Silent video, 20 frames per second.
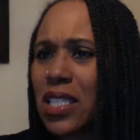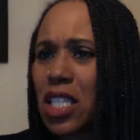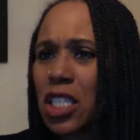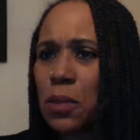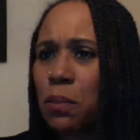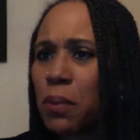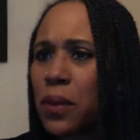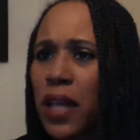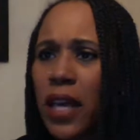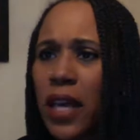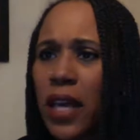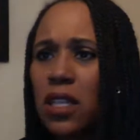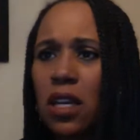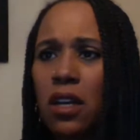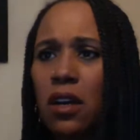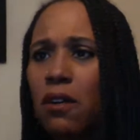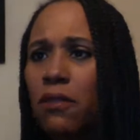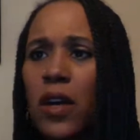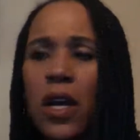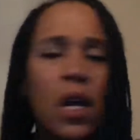get to this
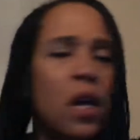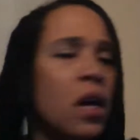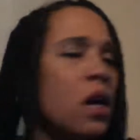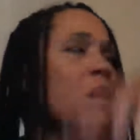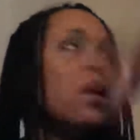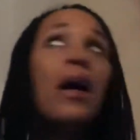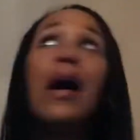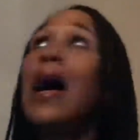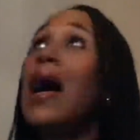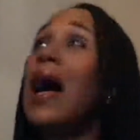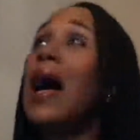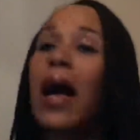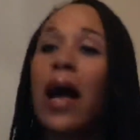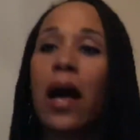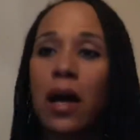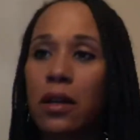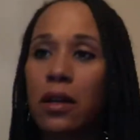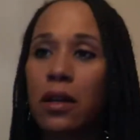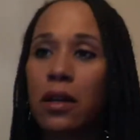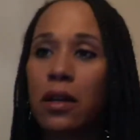place of,
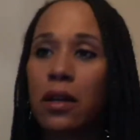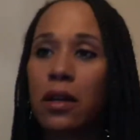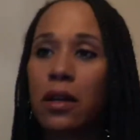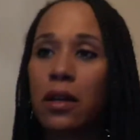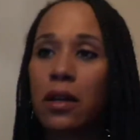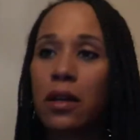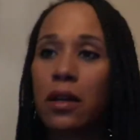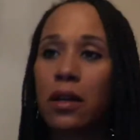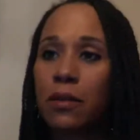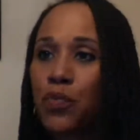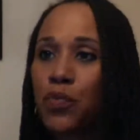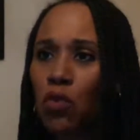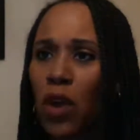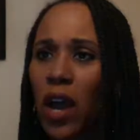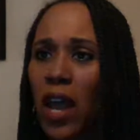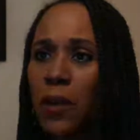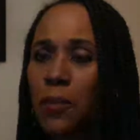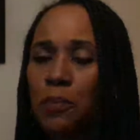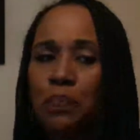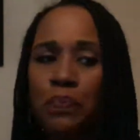right?
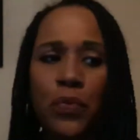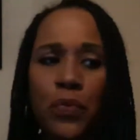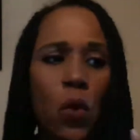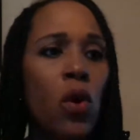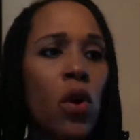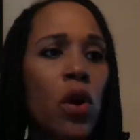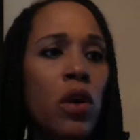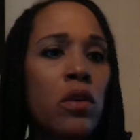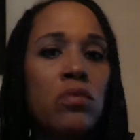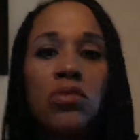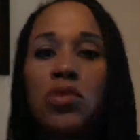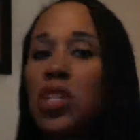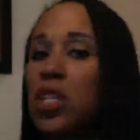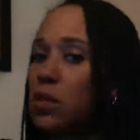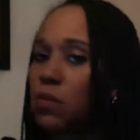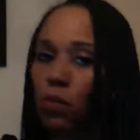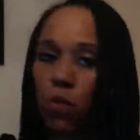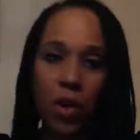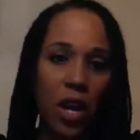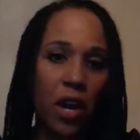Or
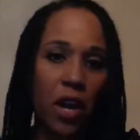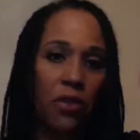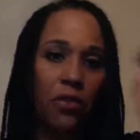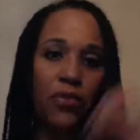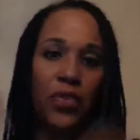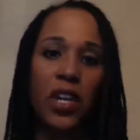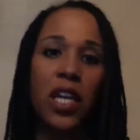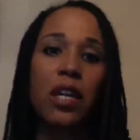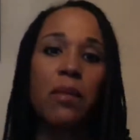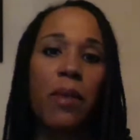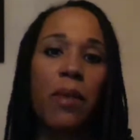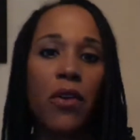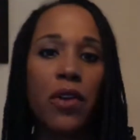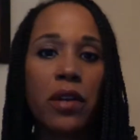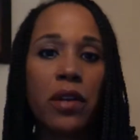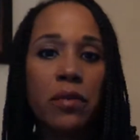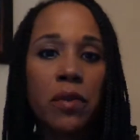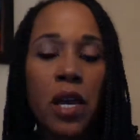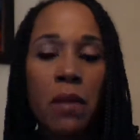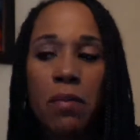just whatever, forget about
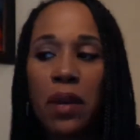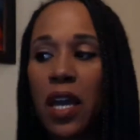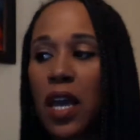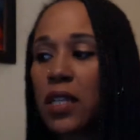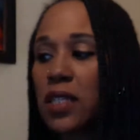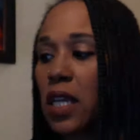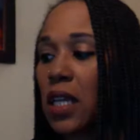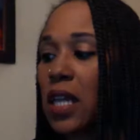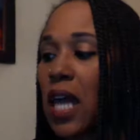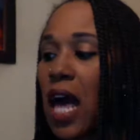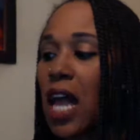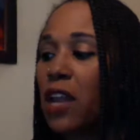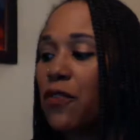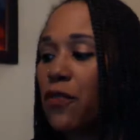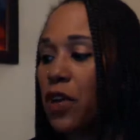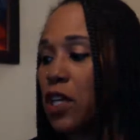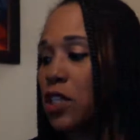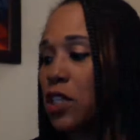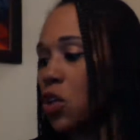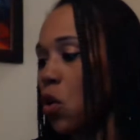it. Because a lot
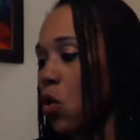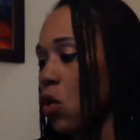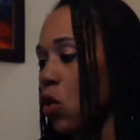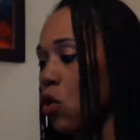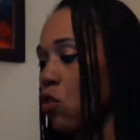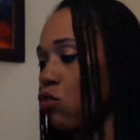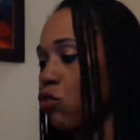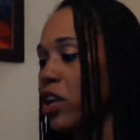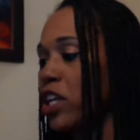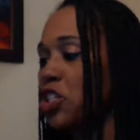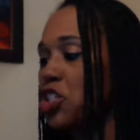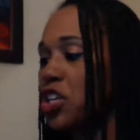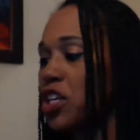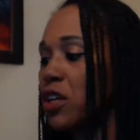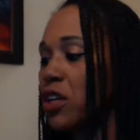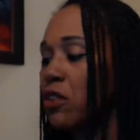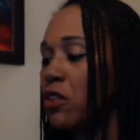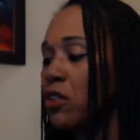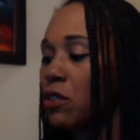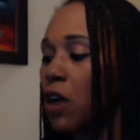of us are
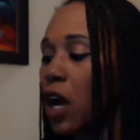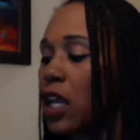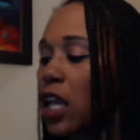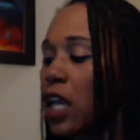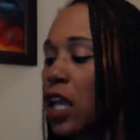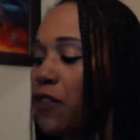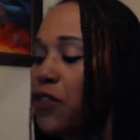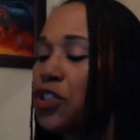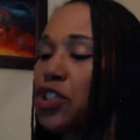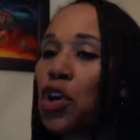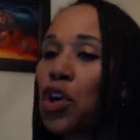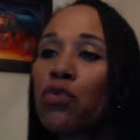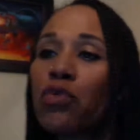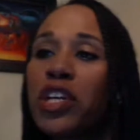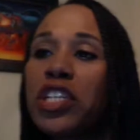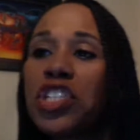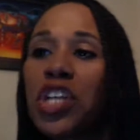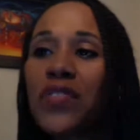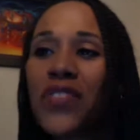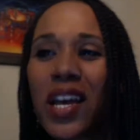reaching
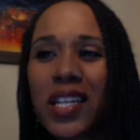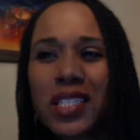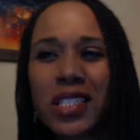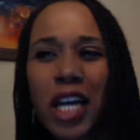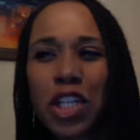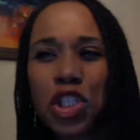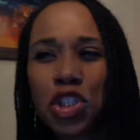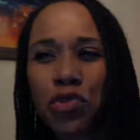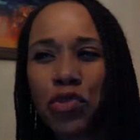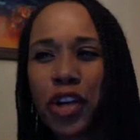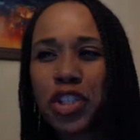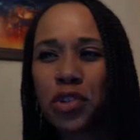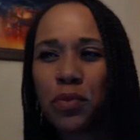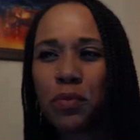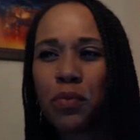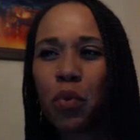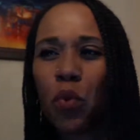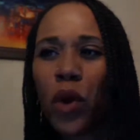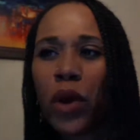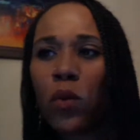that
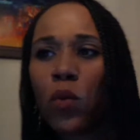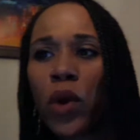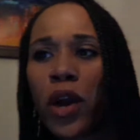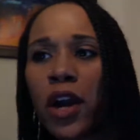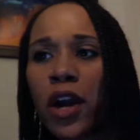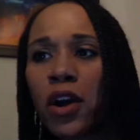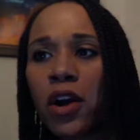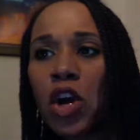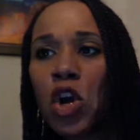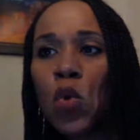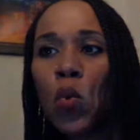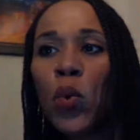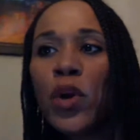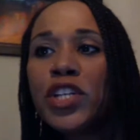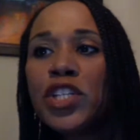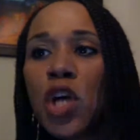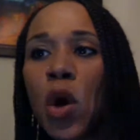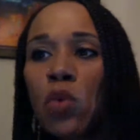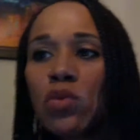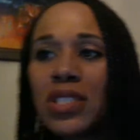saturation point where we
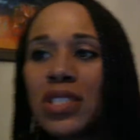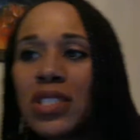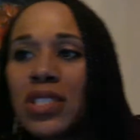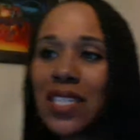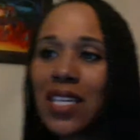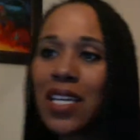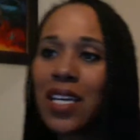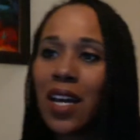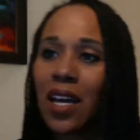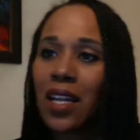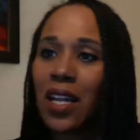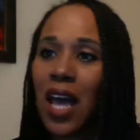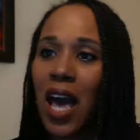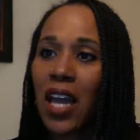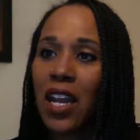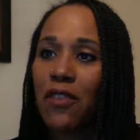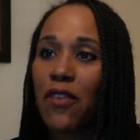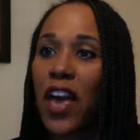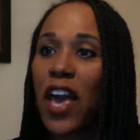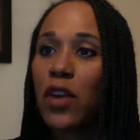don't see a
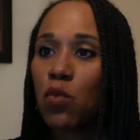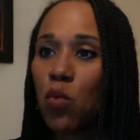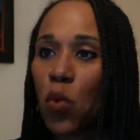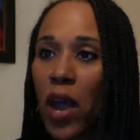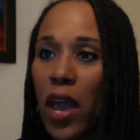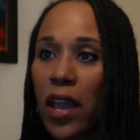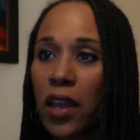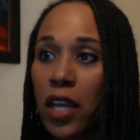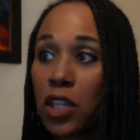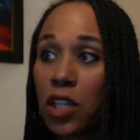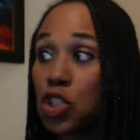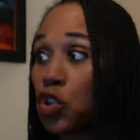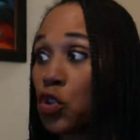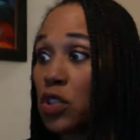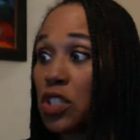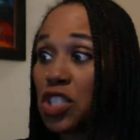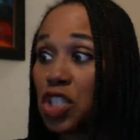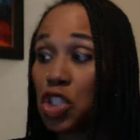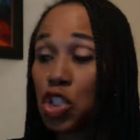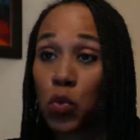lot of headway in
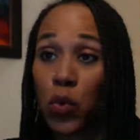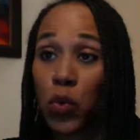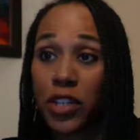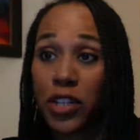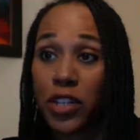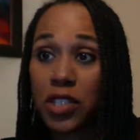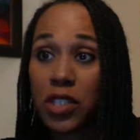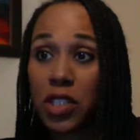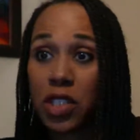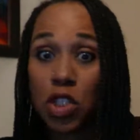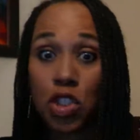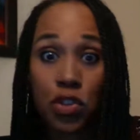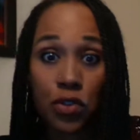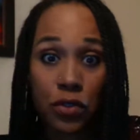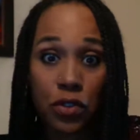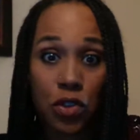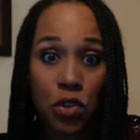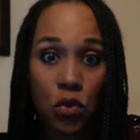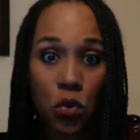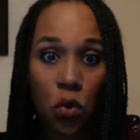certain situations, in
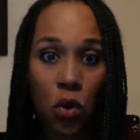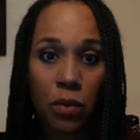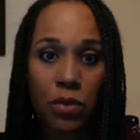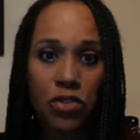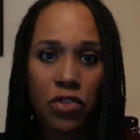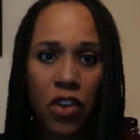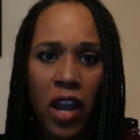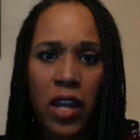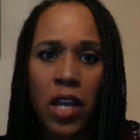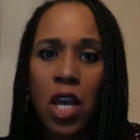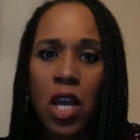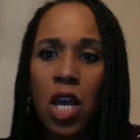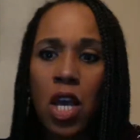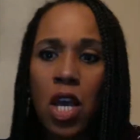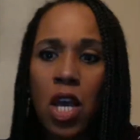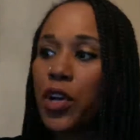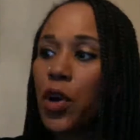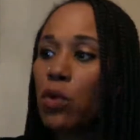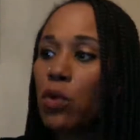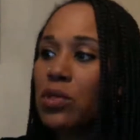certain storms, right?
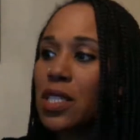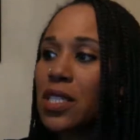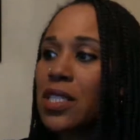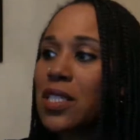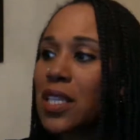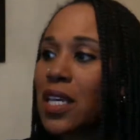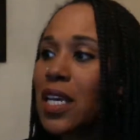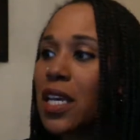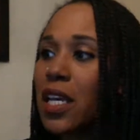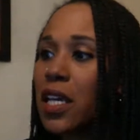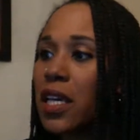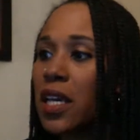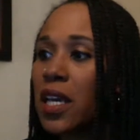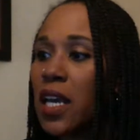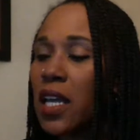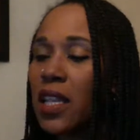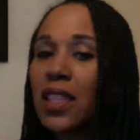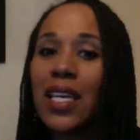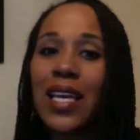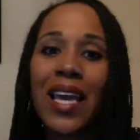We don't see
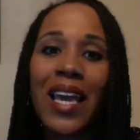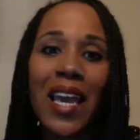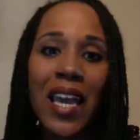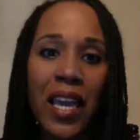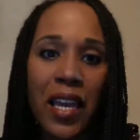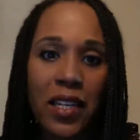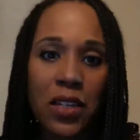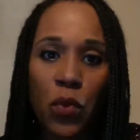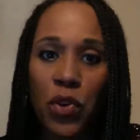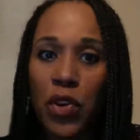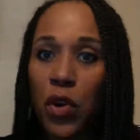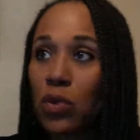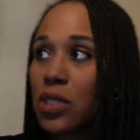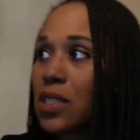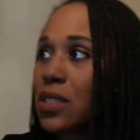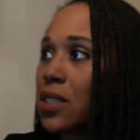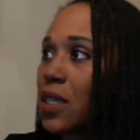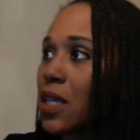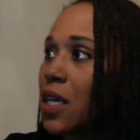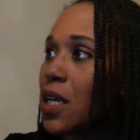the end. We don't
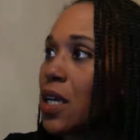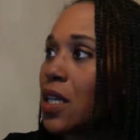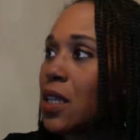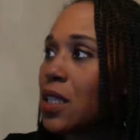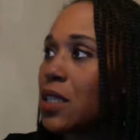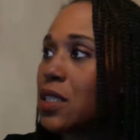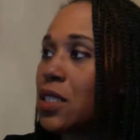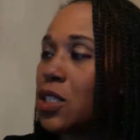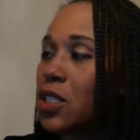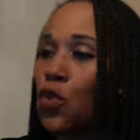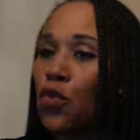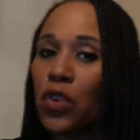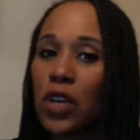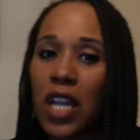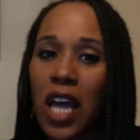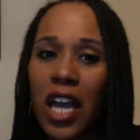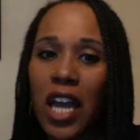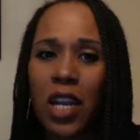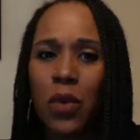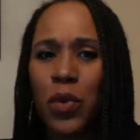see the silver
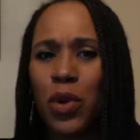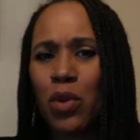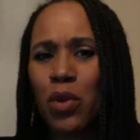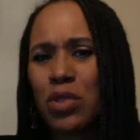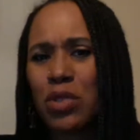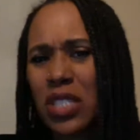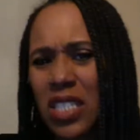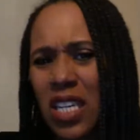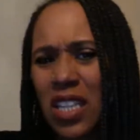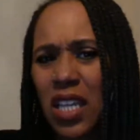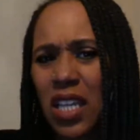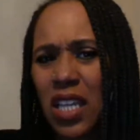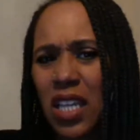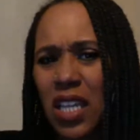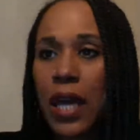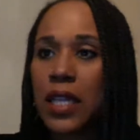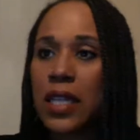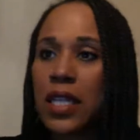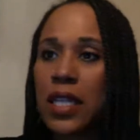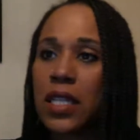lining. We don't see the
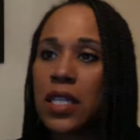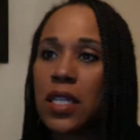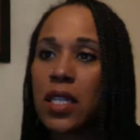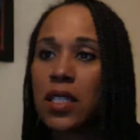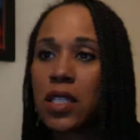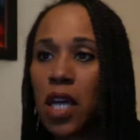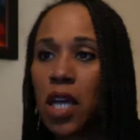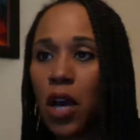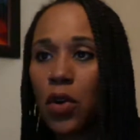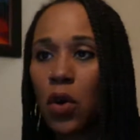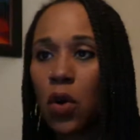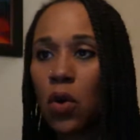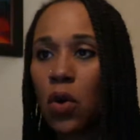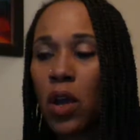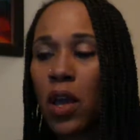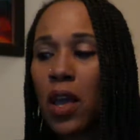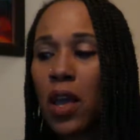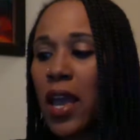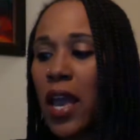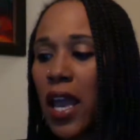light at the end of the
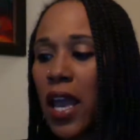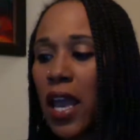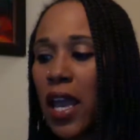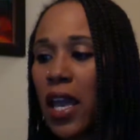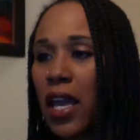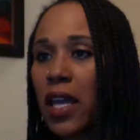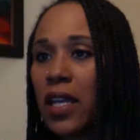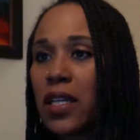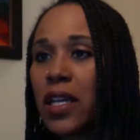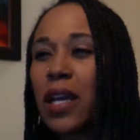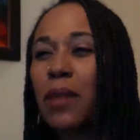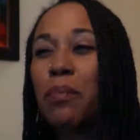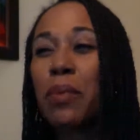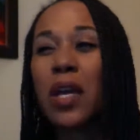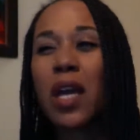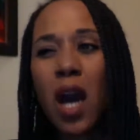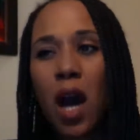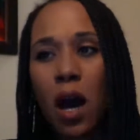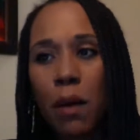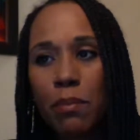tunnel. And it
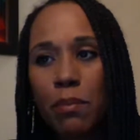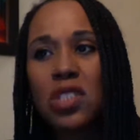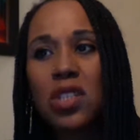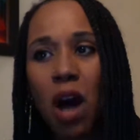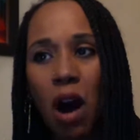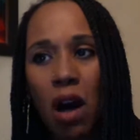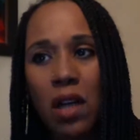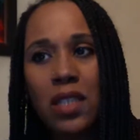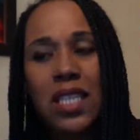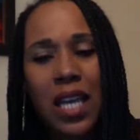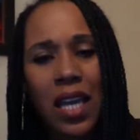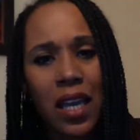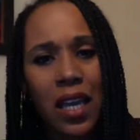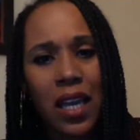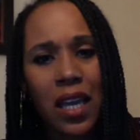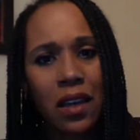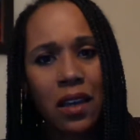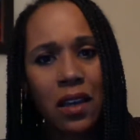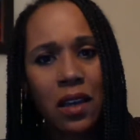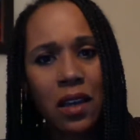becomes daunting.